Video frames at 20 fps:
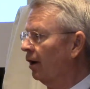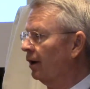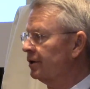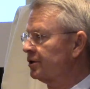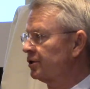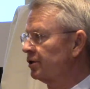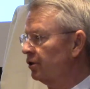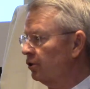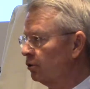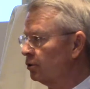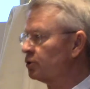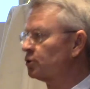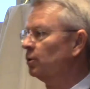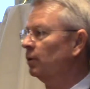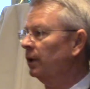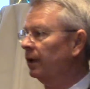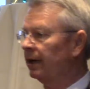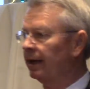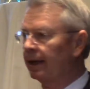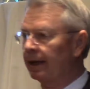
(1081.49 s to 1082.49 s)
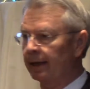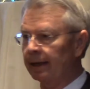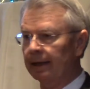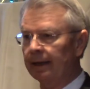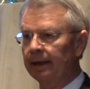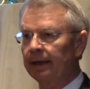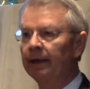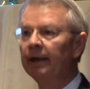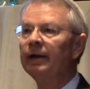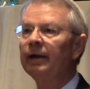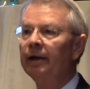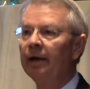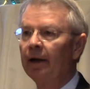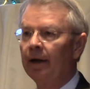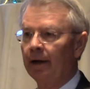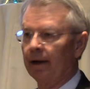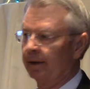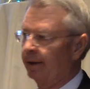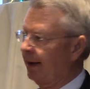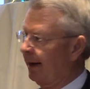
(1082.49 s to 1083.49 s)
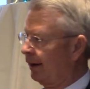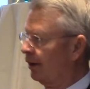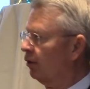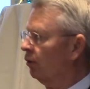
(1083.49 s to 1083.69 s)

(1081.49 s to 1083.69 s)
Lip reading: It's usually in an echo